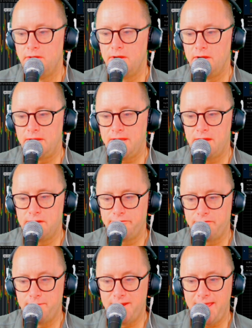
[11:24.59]
accounting
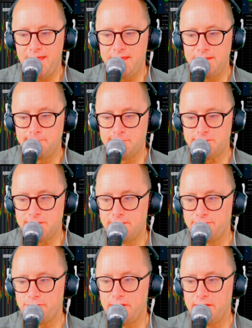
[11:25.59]
for about 80%
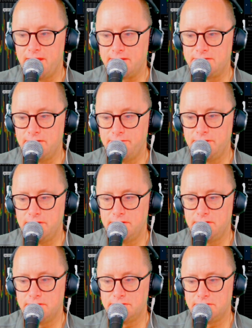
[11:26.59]
of trading activity
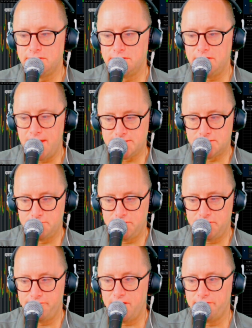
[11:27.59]
is in the
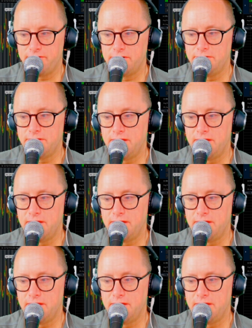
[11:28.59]
S&P 500,